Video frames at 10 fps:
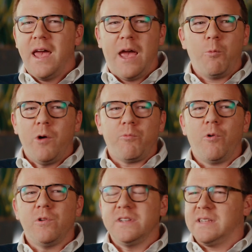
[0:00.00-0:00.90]
And what
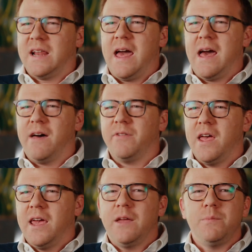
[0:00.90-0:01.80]
role does it have
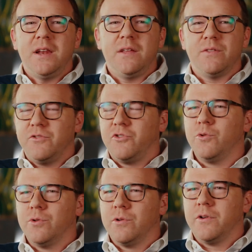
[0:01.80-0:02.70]
in meeting the
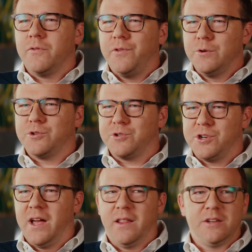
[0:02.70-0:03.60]
dual future
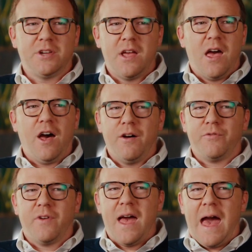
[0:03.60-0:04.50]
challenge of